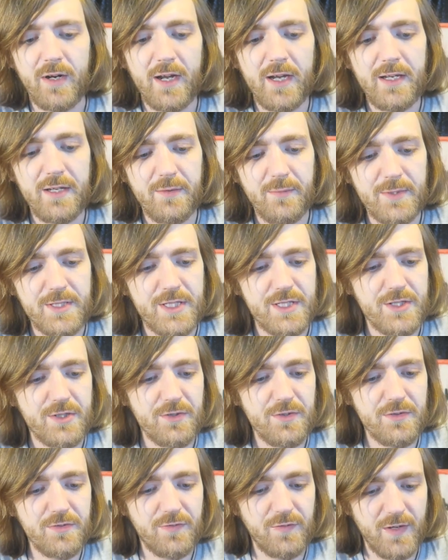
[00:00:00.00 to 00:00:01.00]
Right, which
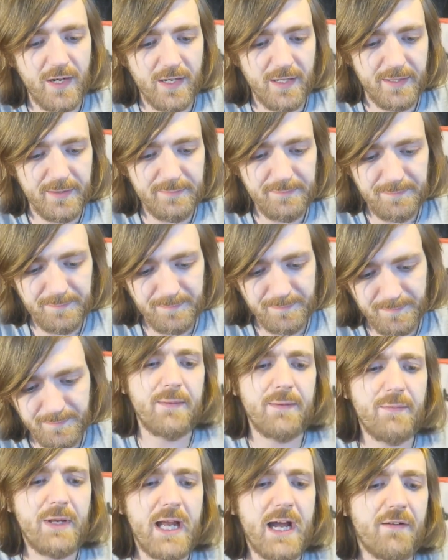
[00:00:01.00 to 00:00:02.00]
is all fine.
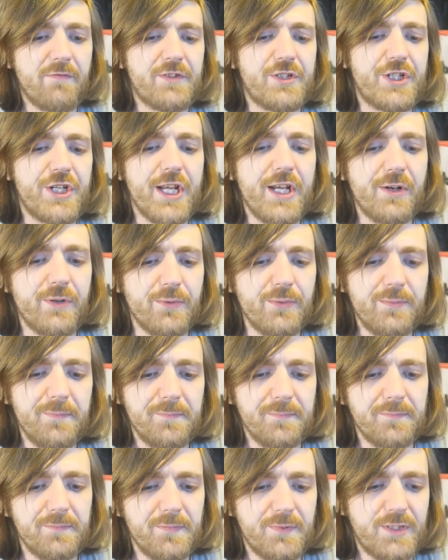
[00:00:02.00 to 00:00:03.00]
And then we have Jill.
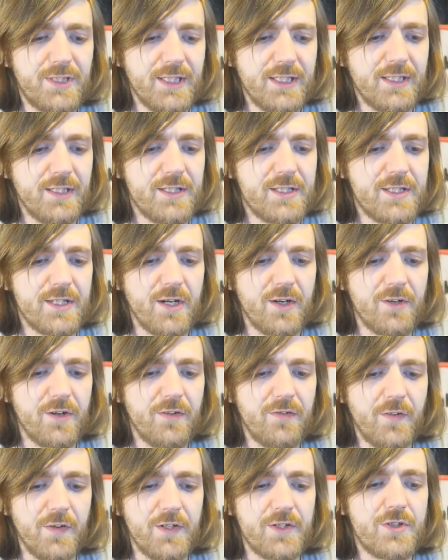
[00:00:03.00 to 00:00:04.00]
Jill has
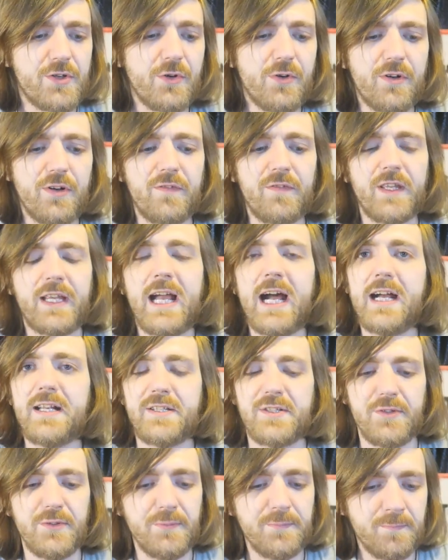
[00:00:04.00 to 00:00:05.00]
gone off on a tour of the
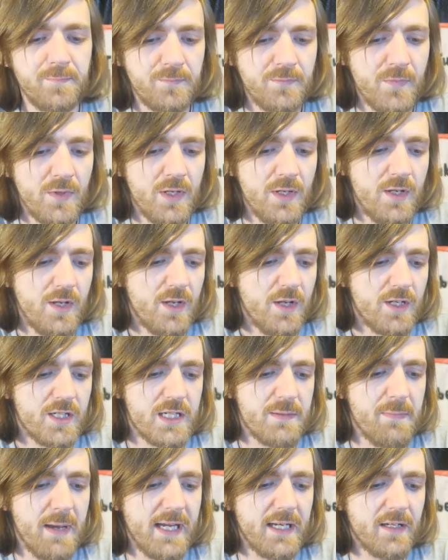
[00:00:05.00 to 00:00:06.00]
castle.
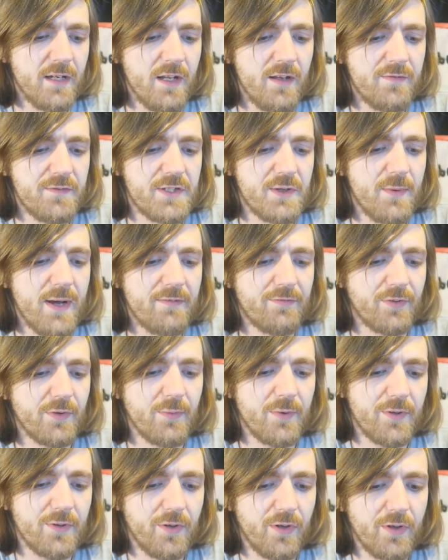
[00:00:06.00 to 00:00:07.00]
"She made love to
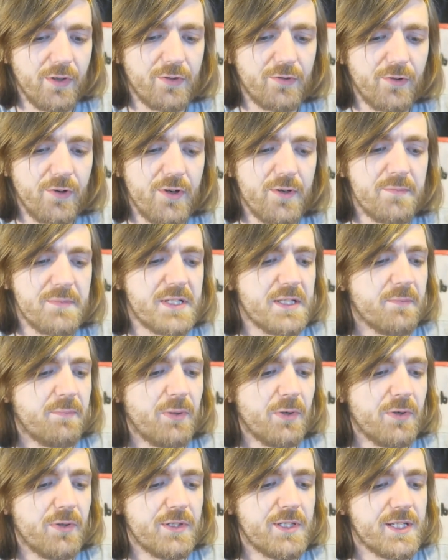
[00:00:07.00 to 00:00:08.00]
everyone, the grooms,
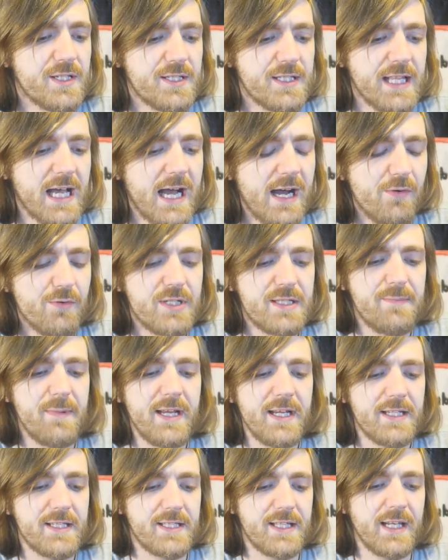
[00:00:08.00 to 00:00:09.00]
the porters, the
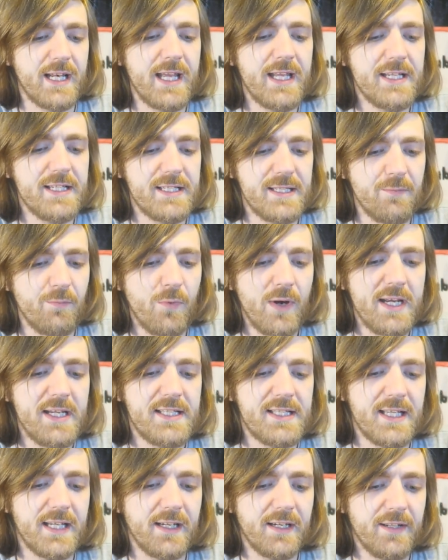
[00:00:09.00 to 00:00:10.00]
housemaids, the
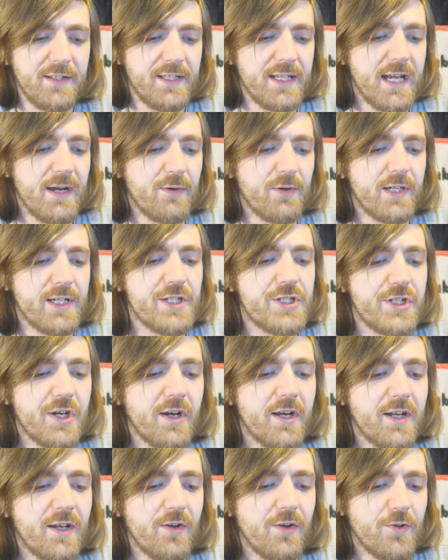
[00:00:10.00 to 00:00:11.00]
ladies-in-waiting, and the elderly
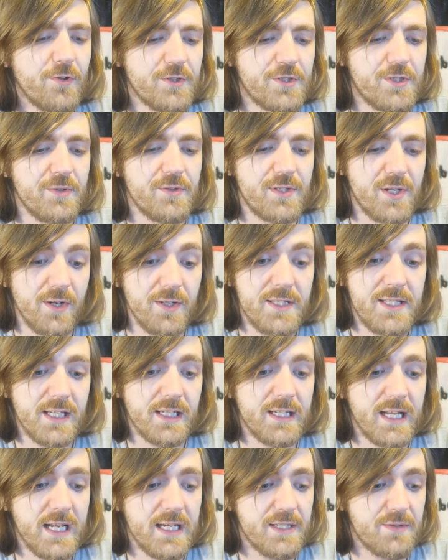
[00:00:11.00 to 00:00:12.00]
giant lords whose
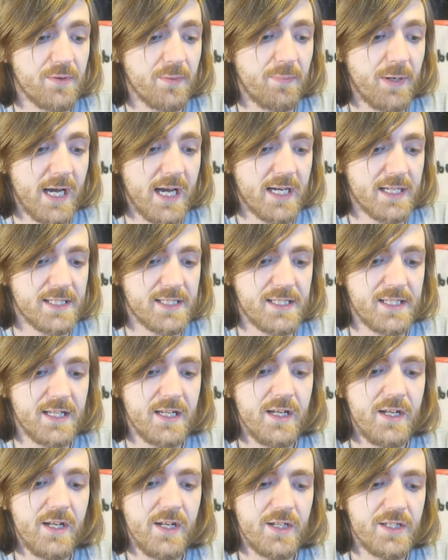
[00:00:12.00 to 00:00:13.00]
hunting days were
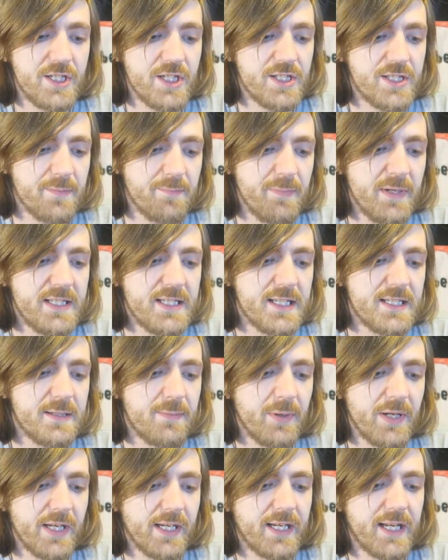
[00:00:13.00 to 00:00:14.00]
past. She submitted
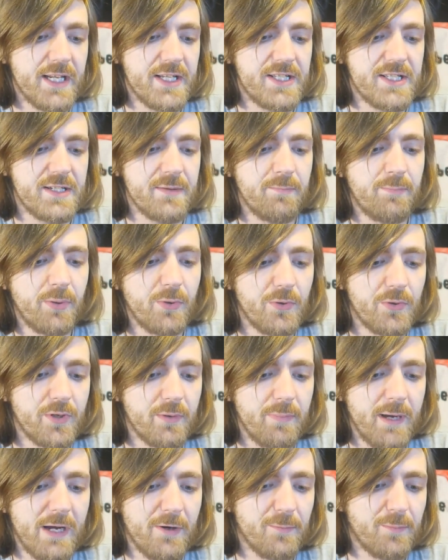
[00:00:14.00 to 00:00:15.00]
to being kissed and
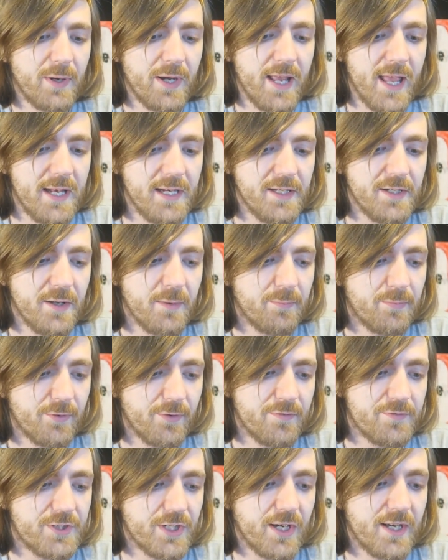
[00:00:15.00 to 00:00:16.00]
pawed about by any
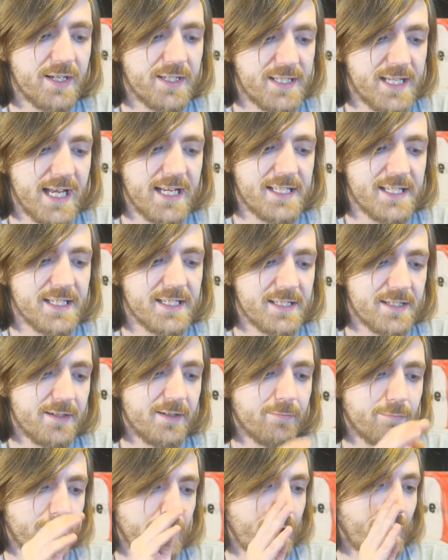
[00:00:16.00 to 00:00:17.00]
number of
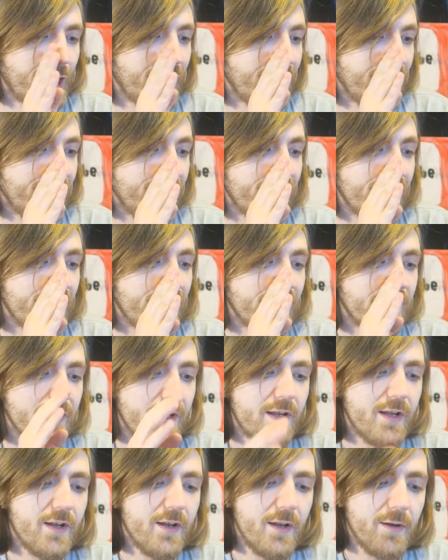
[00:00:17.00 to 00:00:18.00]
giantesses,
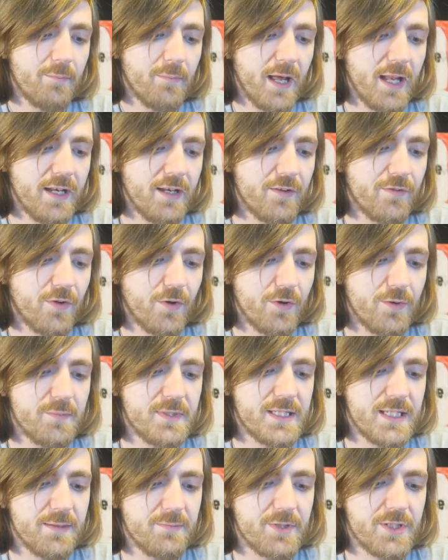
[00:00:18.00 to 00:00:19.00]
gay, many of
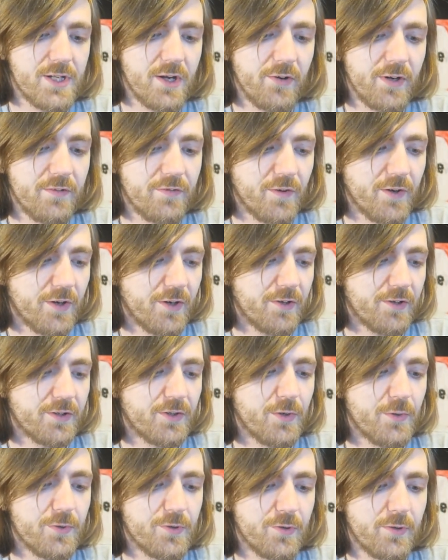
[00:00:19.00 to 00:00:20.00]
whom seemed sorry for
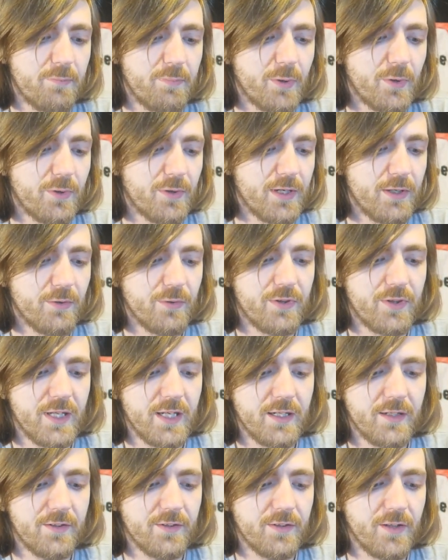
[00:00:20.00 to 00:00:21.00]
her and called her a poor little
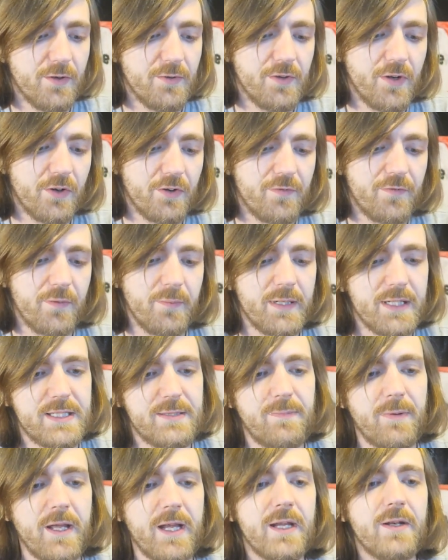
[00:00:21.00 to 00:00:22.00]
thing, though none of them
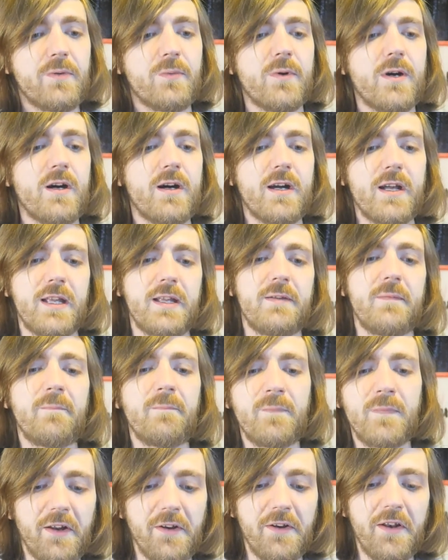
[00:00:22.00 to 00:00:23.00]
explained why."
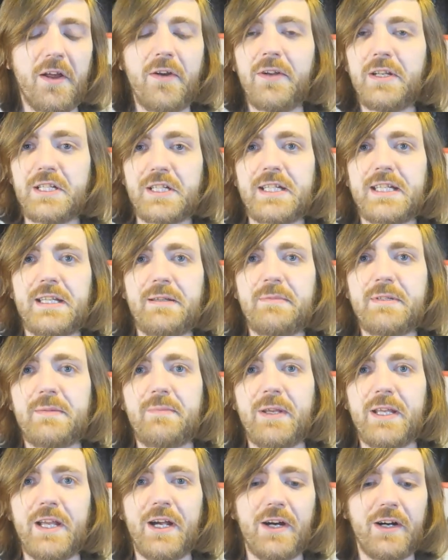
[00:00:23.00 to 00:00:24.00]
I don't know, it just
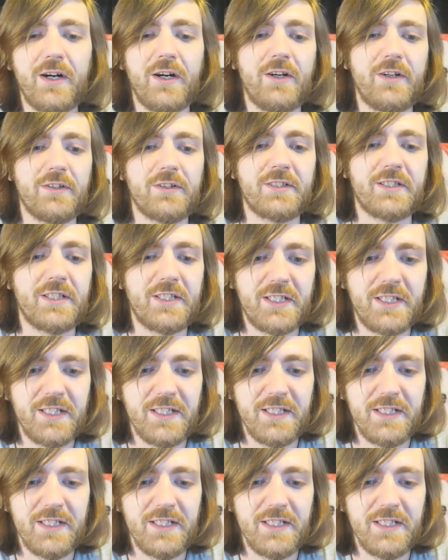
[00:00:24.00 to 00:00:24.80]
seems a bit odd.